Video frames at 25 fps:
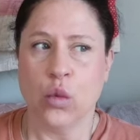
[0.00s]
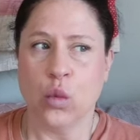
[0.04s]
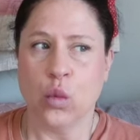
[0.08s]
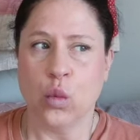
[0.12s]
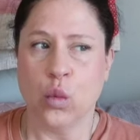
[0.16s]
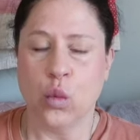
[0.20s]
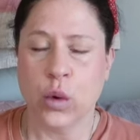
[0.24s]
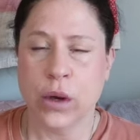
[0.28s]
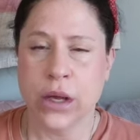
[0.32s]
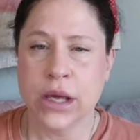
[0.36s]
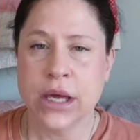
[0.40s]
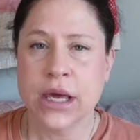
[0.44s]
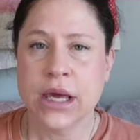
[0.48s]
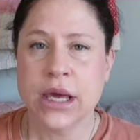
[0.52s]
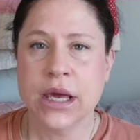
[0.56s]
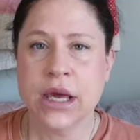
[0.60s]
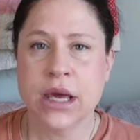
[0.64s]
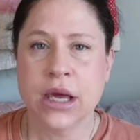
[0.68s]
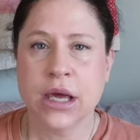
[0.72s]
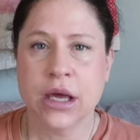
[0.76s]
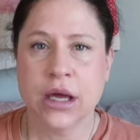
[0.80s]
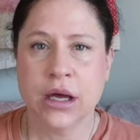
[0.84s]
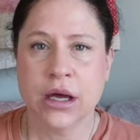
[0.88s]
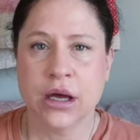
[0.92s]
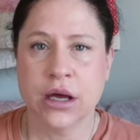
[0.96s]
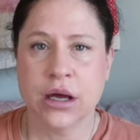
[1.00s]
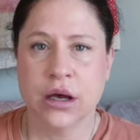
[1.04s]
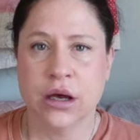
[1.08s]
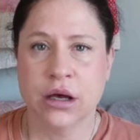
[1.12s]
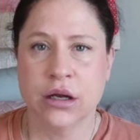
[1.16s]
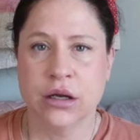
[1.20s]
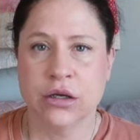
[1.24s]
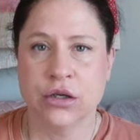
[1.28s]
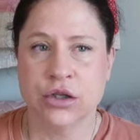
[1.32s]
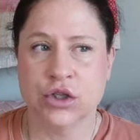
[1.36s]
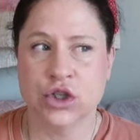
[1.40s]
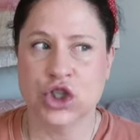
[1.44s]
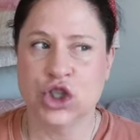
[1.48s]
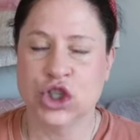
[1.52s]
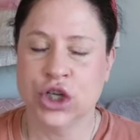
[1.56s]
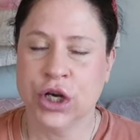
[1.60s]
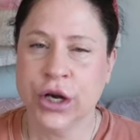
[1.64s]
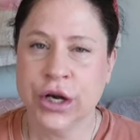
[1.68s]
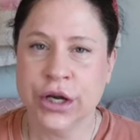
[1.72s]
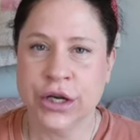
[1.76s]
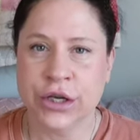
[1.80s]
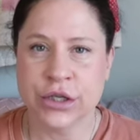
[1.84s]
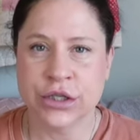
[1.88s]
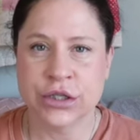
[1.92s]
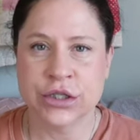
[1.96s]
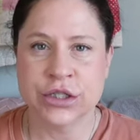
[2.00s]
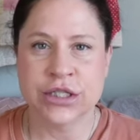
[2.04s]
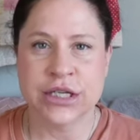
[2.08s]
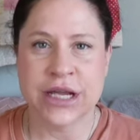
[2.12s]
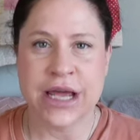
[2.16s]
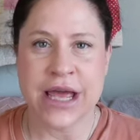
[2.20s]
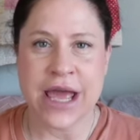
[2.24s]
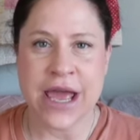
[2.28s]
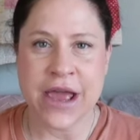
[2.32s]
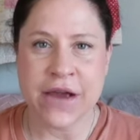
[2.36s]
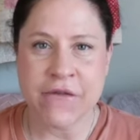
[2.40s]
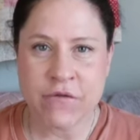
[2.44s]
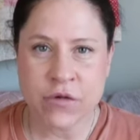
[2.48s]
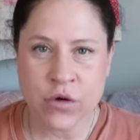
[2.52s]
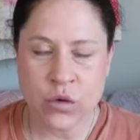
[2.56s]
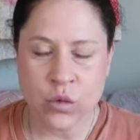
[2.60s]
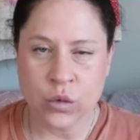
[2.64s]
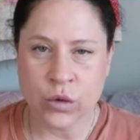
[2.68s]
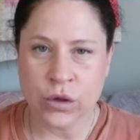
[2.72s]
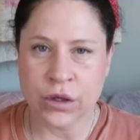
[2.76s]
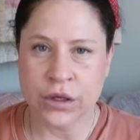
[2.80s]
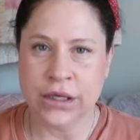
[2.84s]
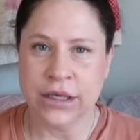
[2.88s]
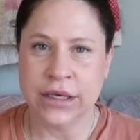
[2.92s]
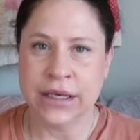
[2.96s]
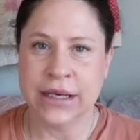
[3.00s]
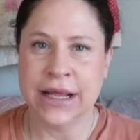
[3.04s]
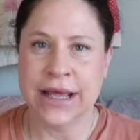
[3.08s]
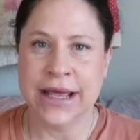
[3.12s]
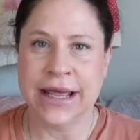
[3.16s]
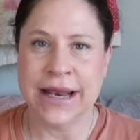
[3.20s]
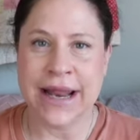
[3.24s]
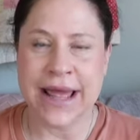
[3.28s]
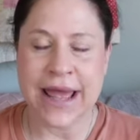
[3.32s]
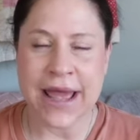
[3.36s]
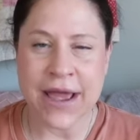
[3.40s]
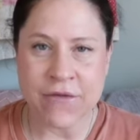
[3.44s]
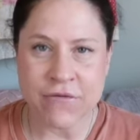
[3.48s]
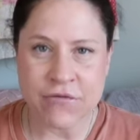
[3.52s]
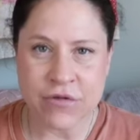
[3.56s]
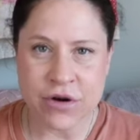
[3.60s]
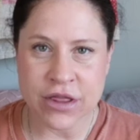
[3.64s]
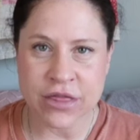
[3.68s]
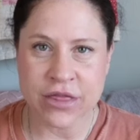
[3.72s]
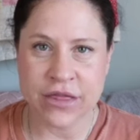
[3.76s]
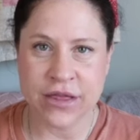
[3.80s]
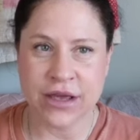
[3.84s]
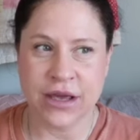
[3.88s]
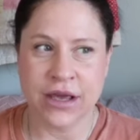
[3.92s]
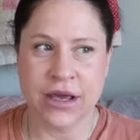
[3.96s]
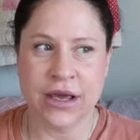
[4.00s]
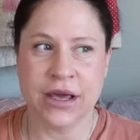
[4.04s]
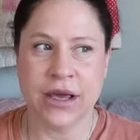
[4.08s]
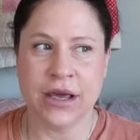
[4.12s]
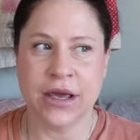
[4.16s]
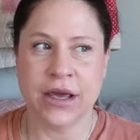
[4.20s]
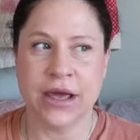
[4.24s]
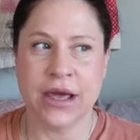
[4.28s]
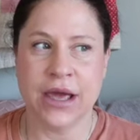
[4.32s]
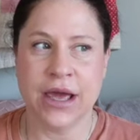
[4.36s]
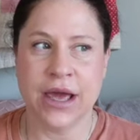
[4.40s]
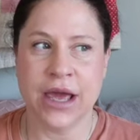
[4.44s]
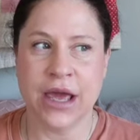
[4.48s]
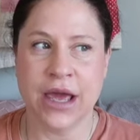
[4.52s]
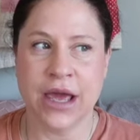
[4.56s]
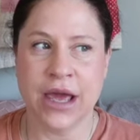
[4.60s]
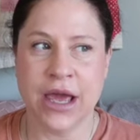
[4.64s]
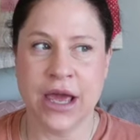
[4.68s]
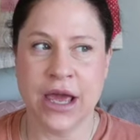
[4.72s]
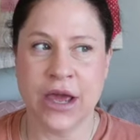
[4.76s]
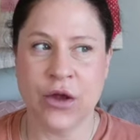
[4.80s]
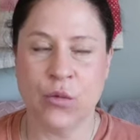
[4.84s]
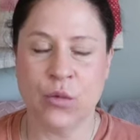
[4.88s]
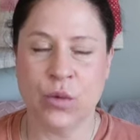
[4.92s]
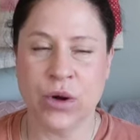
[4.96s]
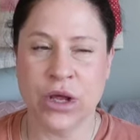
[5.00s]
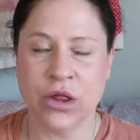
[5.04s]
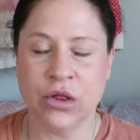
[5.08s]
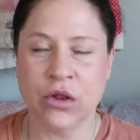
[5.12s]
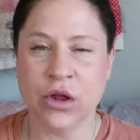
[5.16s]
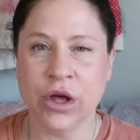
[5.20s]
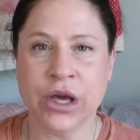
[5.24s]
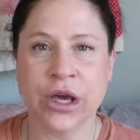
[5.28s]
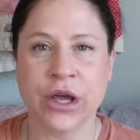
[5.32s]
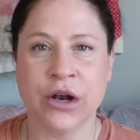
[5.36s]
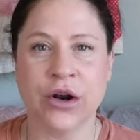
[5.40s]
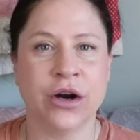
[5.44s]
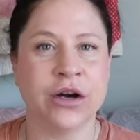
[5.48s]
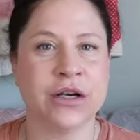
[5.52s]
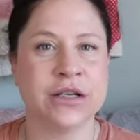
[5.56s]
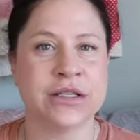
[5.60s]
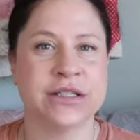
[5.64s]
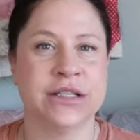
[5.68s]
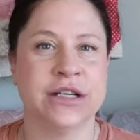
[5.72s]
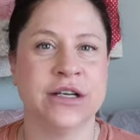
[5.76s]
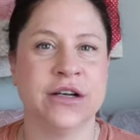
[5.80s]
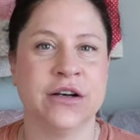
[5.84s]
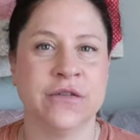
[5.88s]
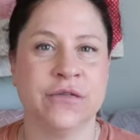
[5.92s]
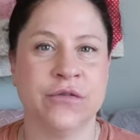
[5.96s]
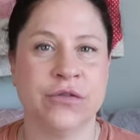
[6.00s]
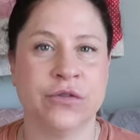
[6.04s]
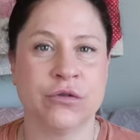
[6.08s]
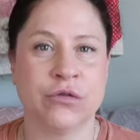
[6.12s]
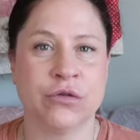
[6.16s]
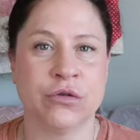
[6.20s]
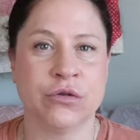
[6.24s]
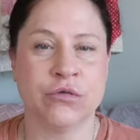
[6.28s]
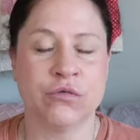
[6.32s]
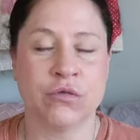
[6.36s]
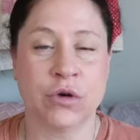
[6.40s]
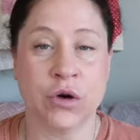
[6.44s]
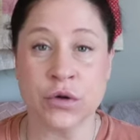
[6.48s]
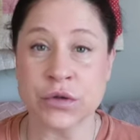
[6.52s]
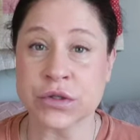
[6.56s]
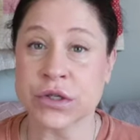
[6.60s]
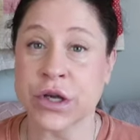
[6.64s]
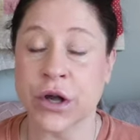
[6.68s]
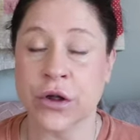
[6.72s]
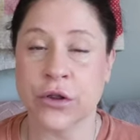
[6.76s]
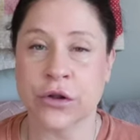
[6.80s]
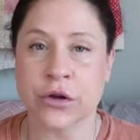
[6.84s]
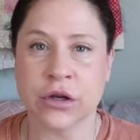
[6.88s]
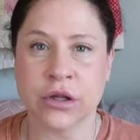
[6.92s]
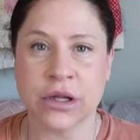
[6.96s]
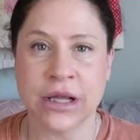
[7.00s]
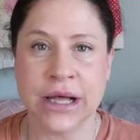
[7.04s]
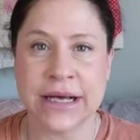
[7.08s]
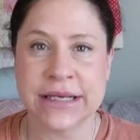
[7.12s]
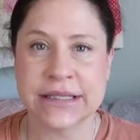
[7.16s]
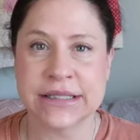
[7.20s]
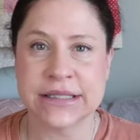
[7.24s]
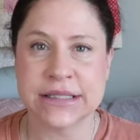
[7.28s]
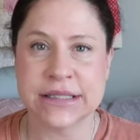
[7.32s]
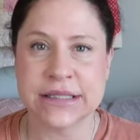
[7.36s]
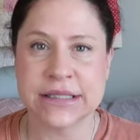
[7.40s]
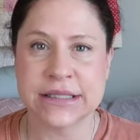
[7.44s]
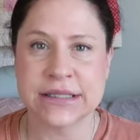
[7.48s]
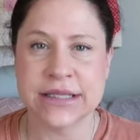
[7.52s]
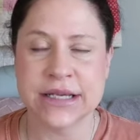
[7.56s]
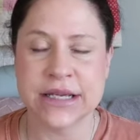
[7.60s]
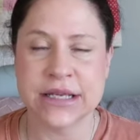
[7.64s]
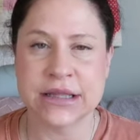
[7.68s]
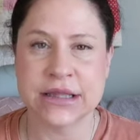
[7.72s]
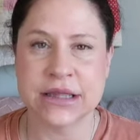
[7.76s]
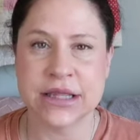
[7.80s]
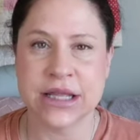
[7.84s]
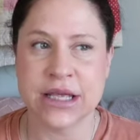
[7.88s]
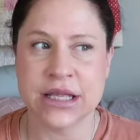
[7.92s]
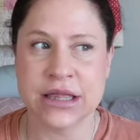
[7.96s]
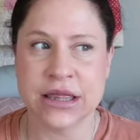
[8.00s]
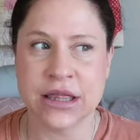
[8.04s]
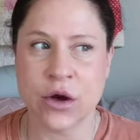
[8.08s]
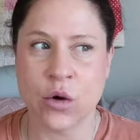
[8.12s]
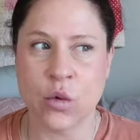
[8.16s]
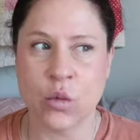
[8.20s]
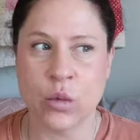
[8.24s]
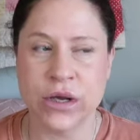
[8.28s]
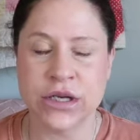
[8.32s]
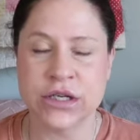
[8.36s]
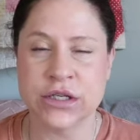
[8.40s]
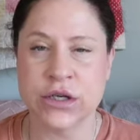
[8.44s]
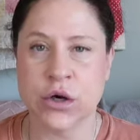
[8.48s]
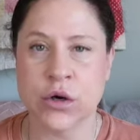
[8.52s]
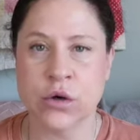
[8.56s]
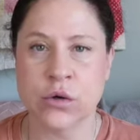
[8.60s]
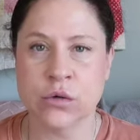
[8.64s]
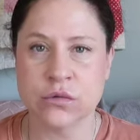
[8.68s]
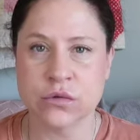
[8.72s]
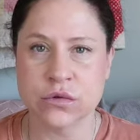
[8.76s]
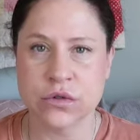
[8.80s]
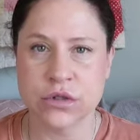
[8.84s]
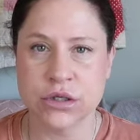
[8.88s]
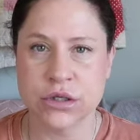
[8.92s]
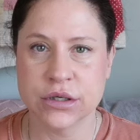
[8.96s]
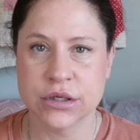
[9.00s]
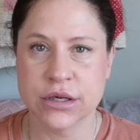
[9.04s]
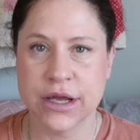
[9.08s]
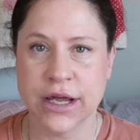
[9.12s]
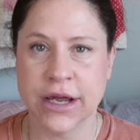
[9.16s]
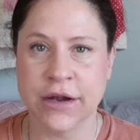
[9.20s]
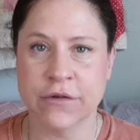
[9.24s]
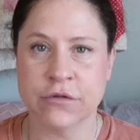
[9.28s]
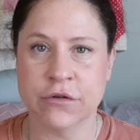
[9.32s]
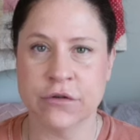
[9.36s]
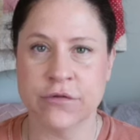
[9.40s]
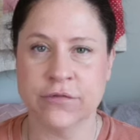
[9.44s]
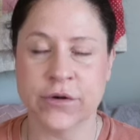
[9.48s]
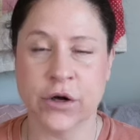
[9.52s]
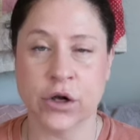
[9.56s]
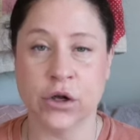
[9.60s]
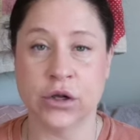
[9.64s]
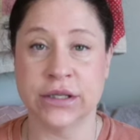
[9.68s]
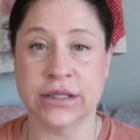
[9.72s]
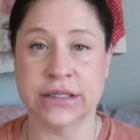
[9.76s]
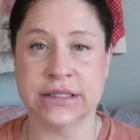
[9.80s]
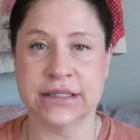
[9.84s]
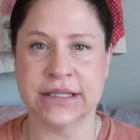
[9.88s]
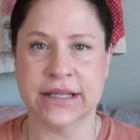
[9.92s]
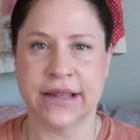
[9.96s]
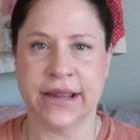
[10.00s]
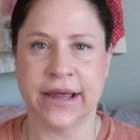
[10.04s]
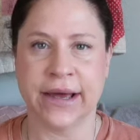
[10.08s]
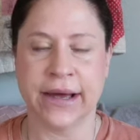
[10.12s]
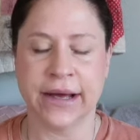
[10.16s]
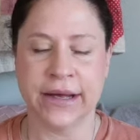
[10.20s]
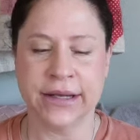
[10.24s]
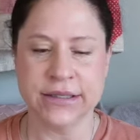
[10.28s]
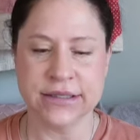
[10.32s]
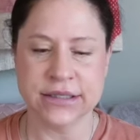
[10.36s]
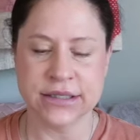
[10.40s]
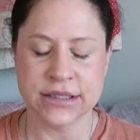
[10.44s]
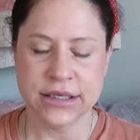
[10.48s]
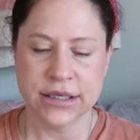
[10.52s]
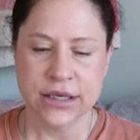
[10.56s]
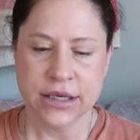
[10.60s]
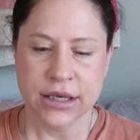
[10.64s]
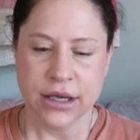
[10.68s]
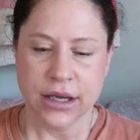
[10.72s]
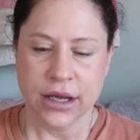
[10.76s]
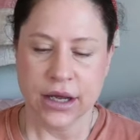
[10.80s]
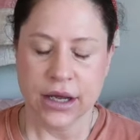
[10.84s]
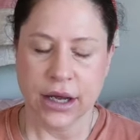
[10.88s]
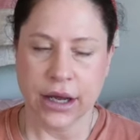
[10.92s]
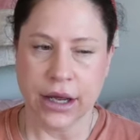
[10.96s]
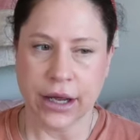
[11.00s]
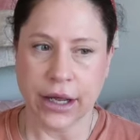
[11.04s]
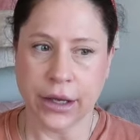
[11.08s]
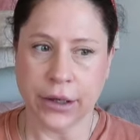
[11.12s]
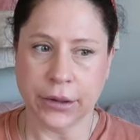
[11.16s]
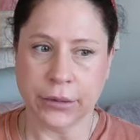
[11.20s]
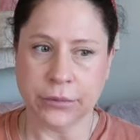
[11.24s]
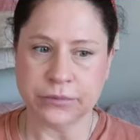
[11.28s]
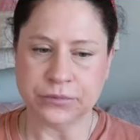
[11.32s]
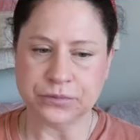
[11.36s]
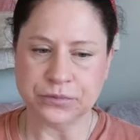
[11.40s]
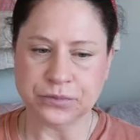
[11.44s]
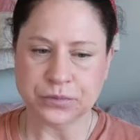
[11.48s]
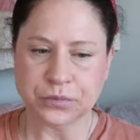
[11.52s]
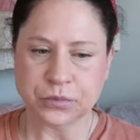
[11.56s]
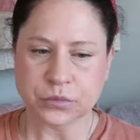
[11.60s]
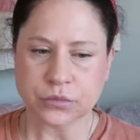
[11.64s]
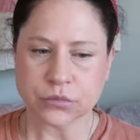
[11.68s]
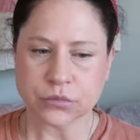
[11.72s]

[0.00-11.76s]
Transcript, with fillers: we judge everyone and everything, and we look at ourselves through rose-colored glasses and think that we don't ever fall into that. Um...